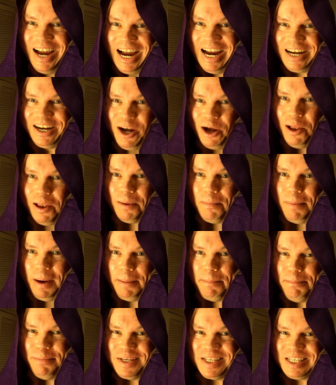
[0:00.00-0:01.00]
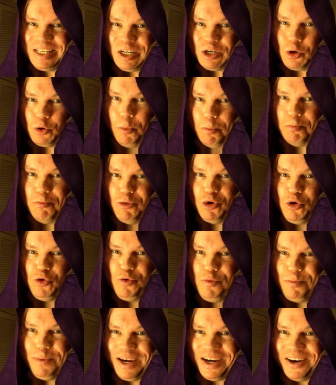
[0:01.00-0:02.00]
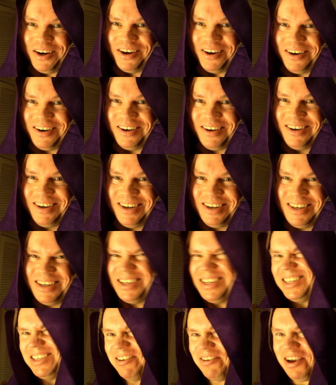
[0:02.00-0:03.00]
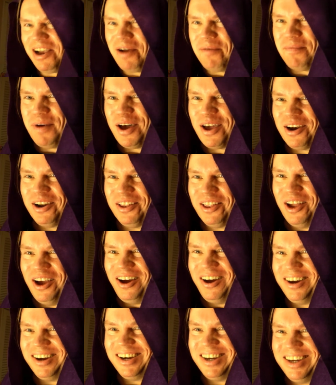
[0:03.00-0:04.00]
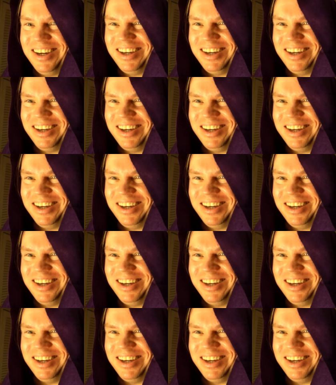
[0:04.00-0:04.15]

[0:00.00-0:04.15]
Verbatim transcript: I call it my mystical moon mirror. So come on along.